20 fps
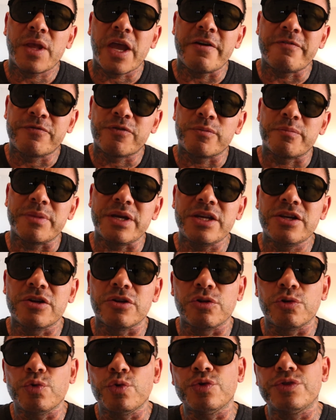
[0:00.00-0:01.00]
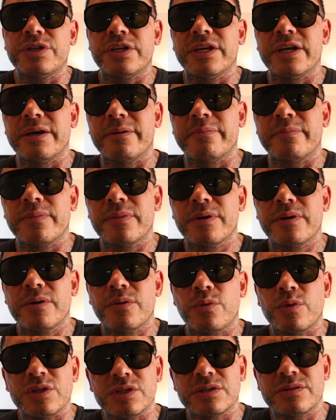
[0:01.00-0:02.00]
And for me to lose him
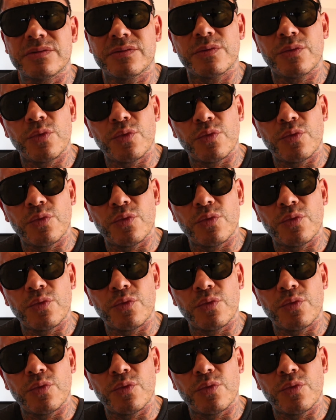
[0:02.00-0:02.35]
was